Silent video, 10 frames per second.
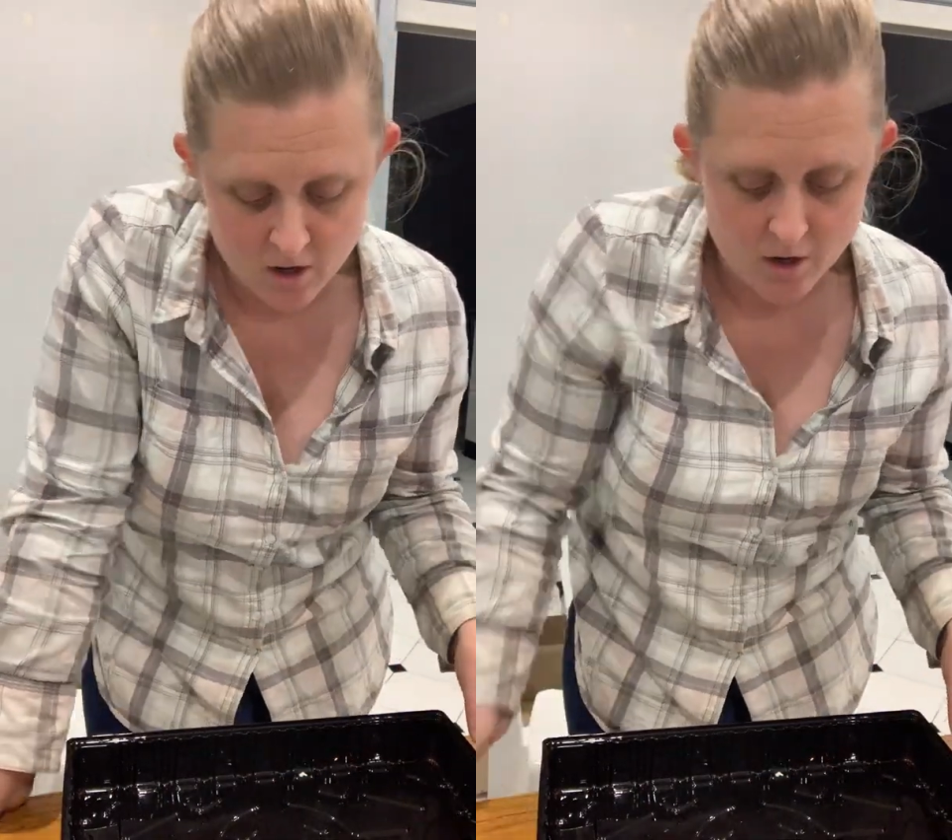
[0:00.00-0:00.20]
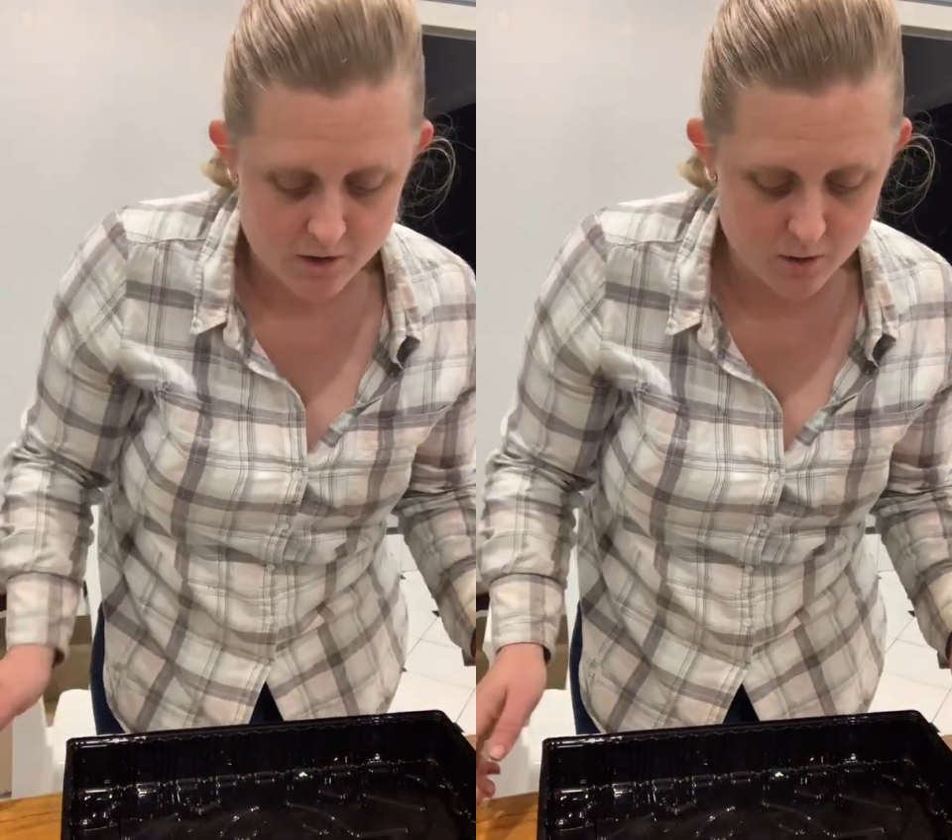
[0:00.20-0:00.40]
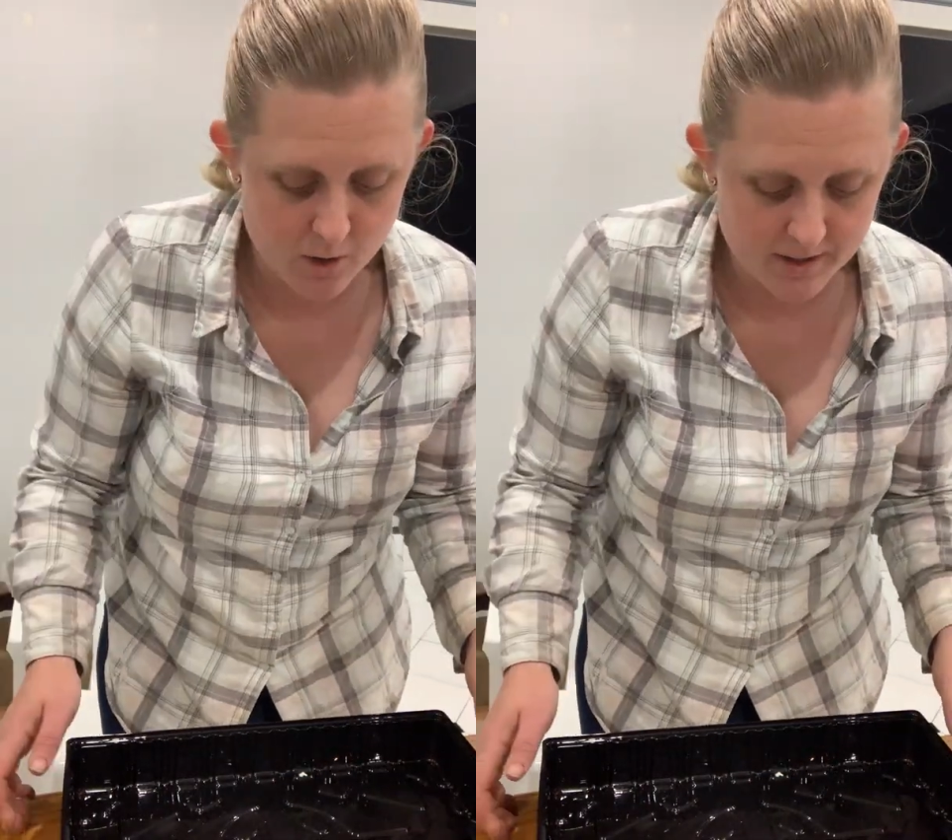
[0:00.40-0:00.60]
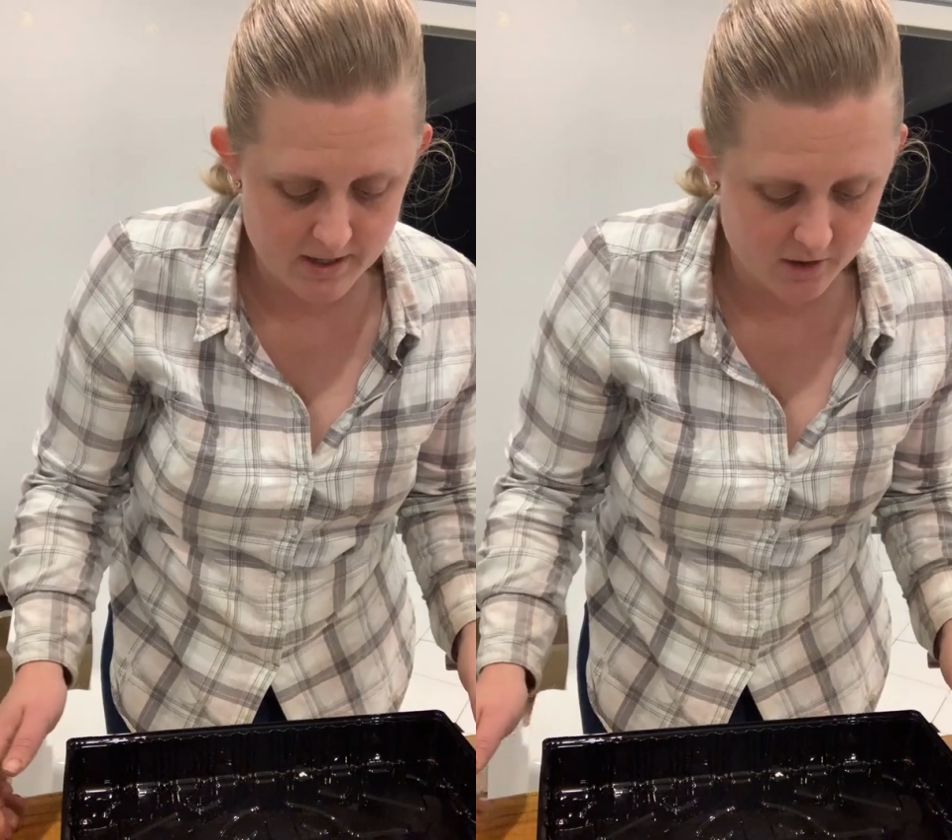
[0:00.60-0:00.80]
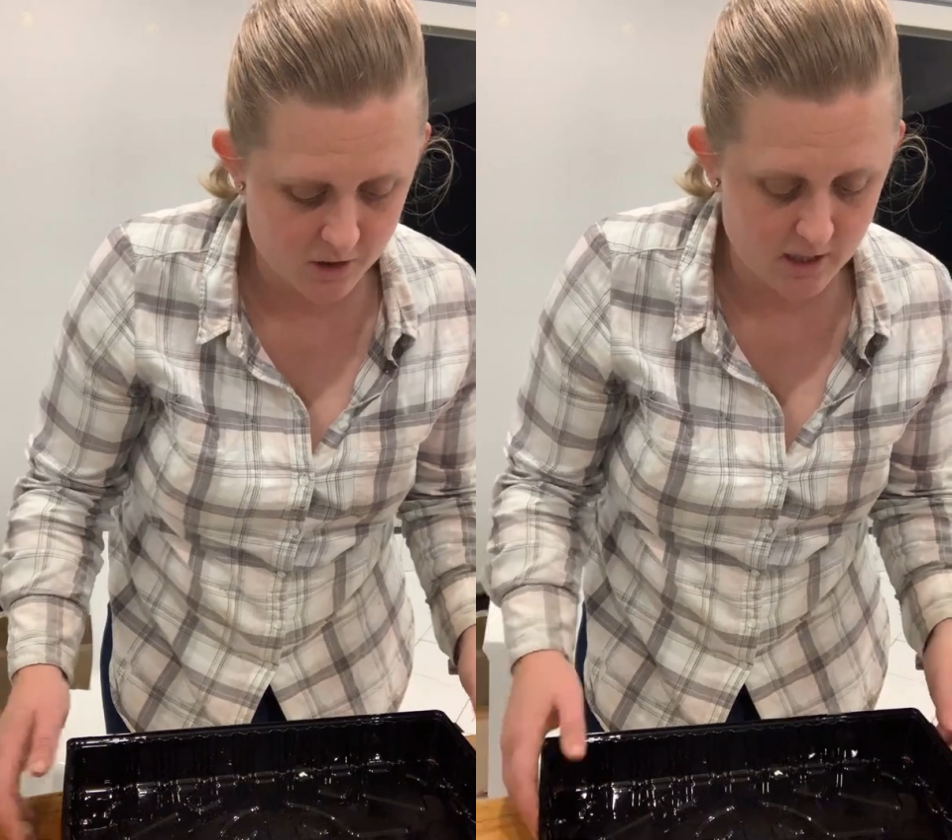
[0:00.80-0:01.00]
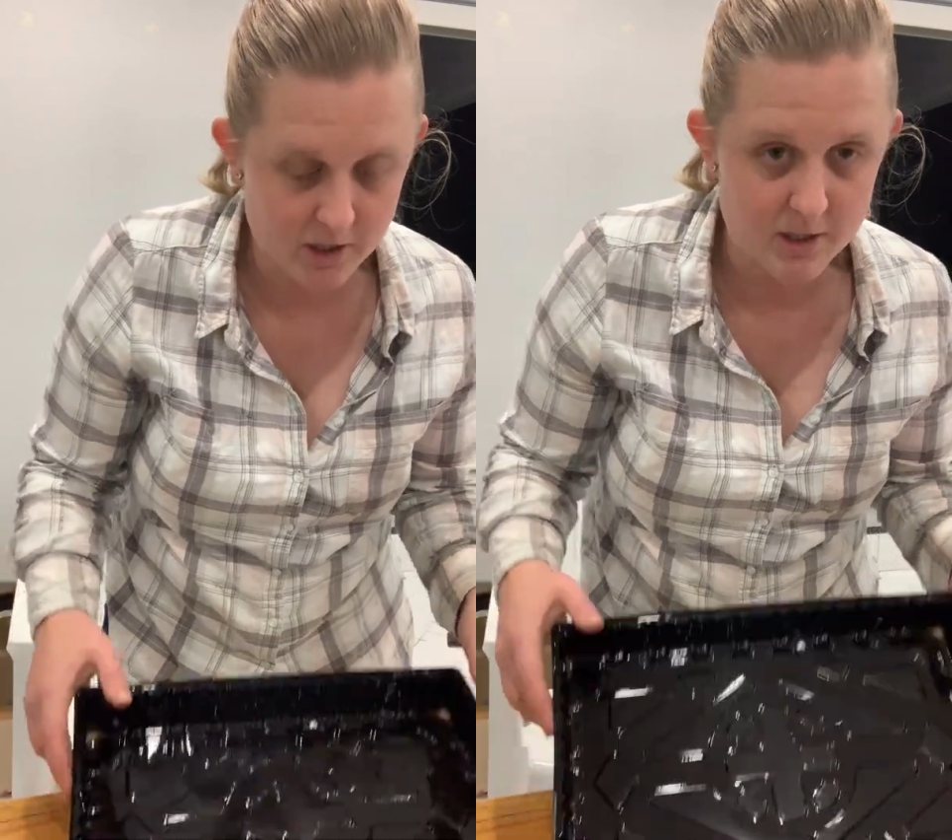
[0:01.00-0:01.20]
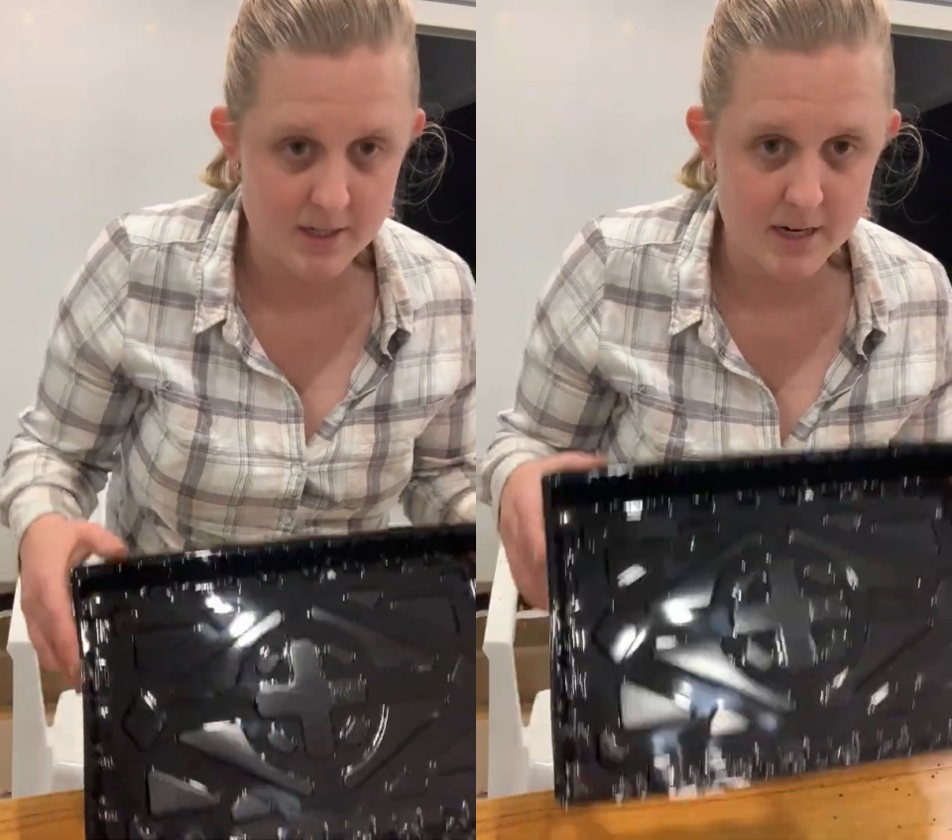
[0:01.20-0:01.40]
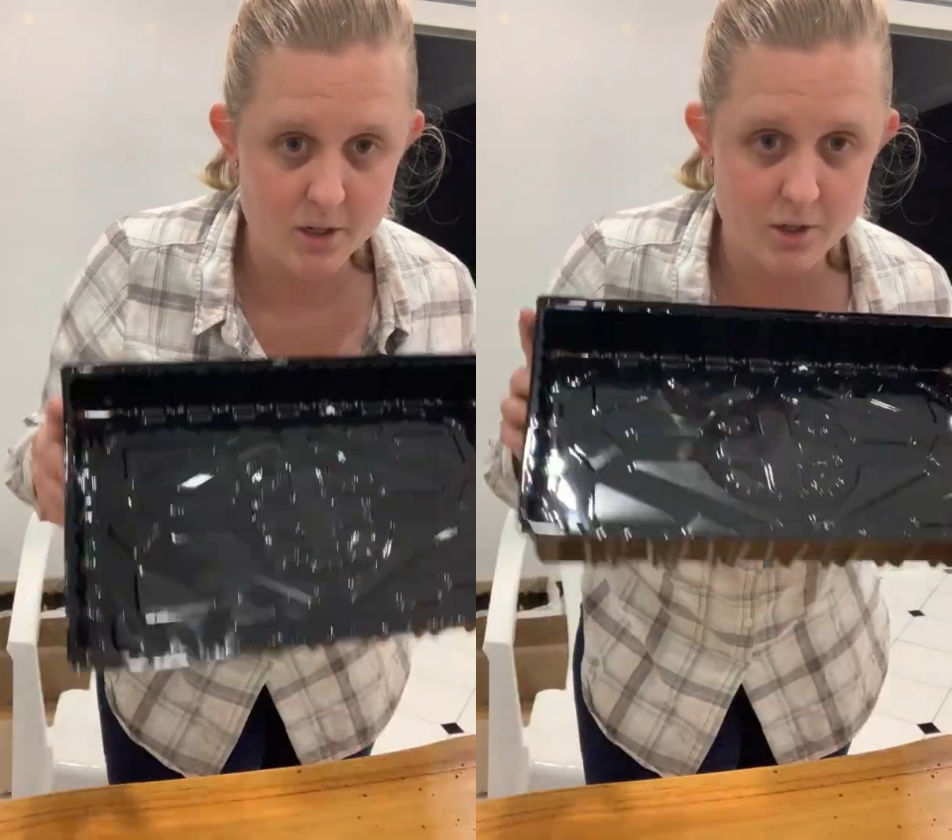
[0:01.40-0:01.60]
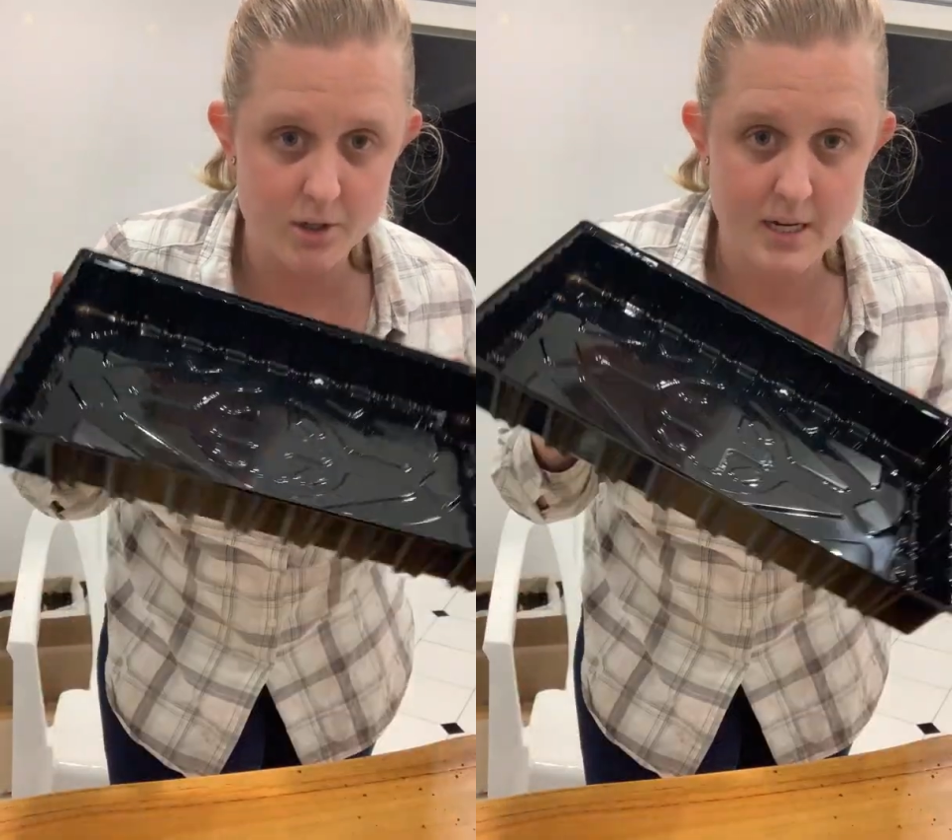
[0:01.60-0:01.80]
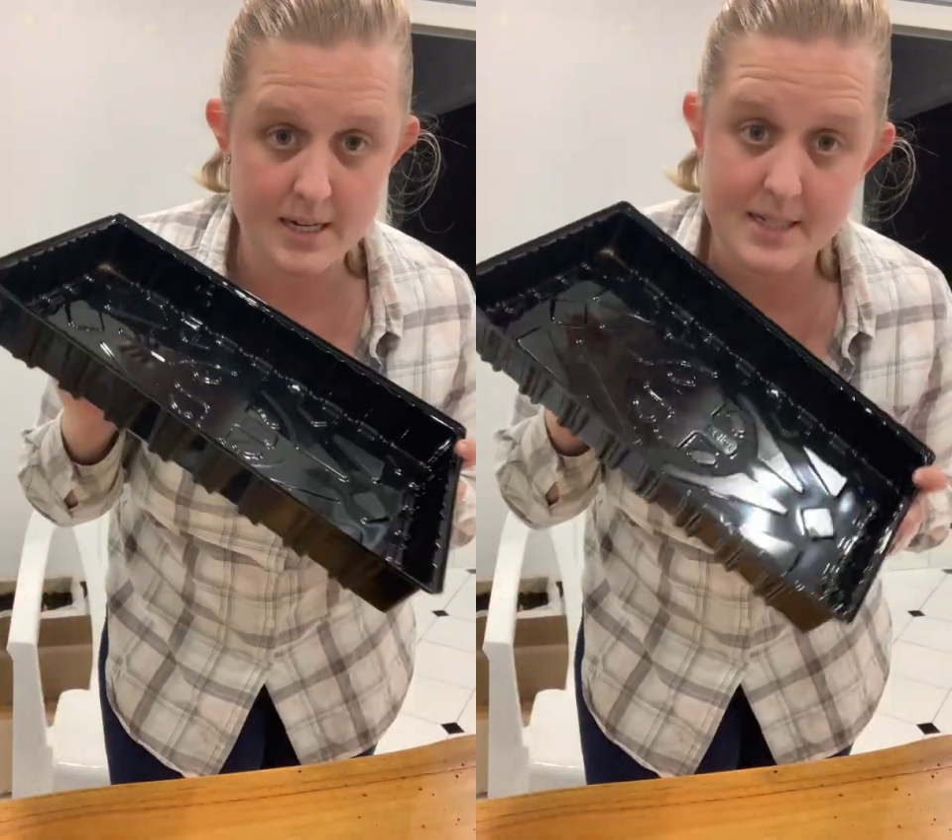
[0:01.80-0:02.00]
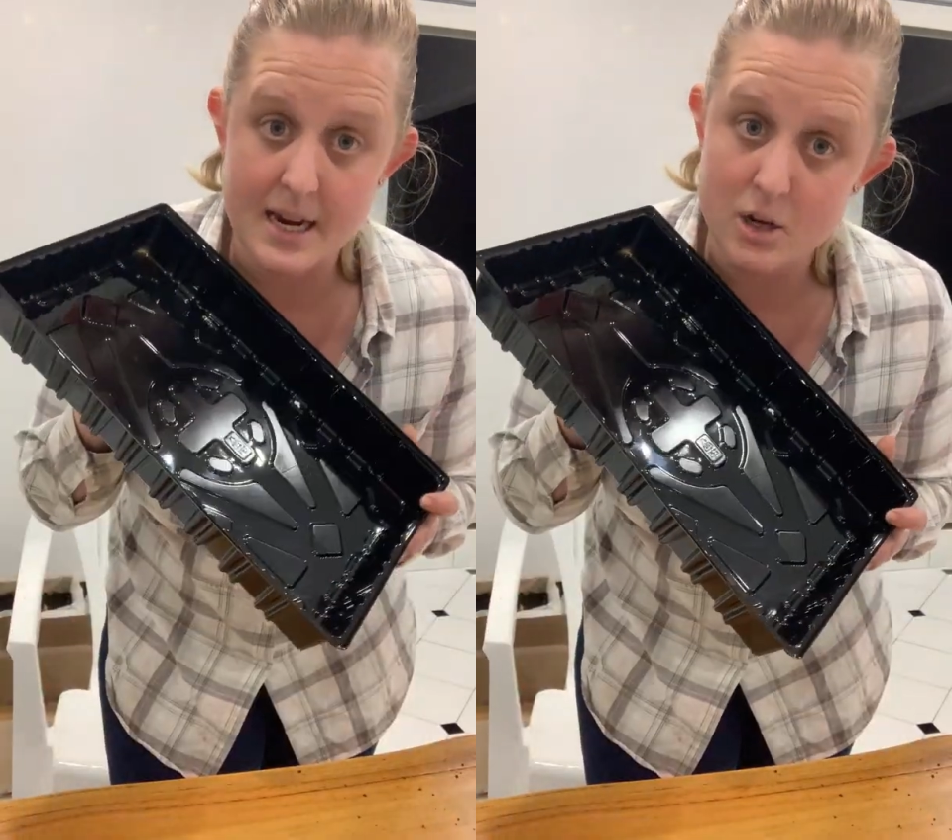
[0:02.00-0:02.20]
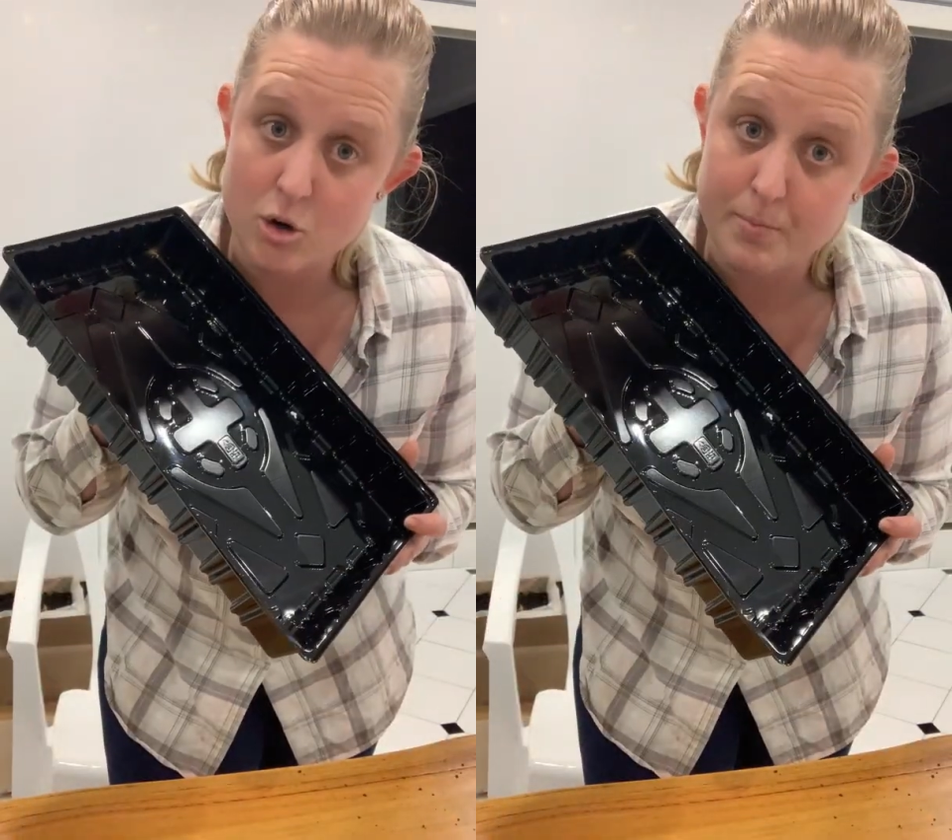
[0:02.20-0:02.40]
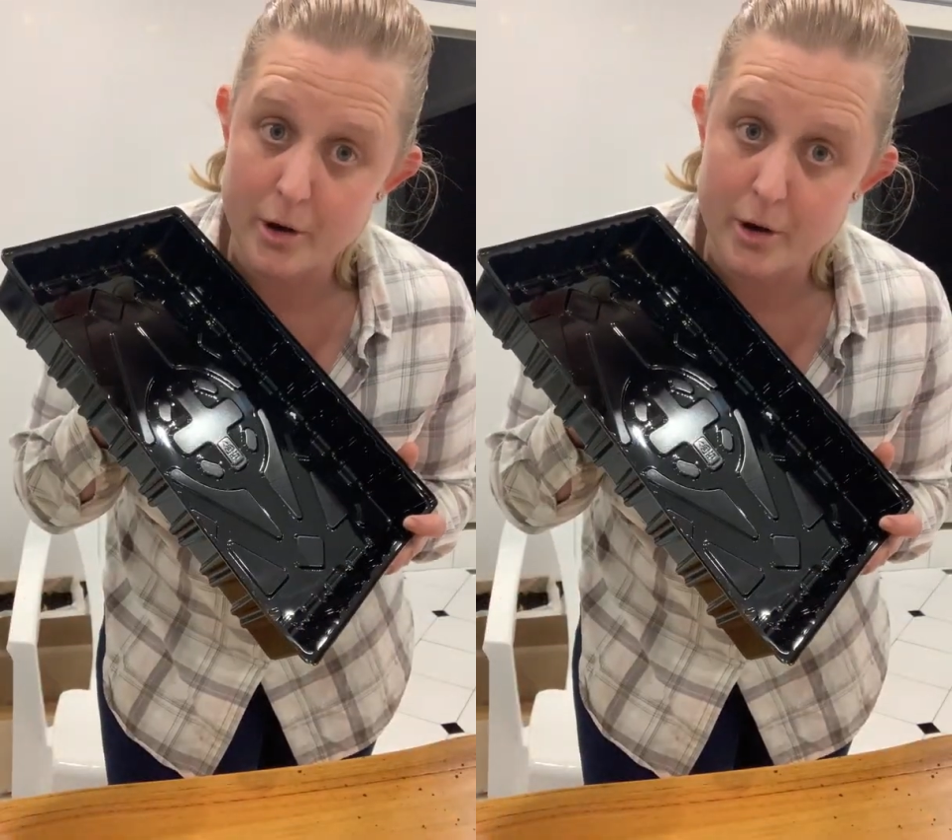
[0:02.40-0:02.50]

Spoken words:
So what the instructions say to do is get your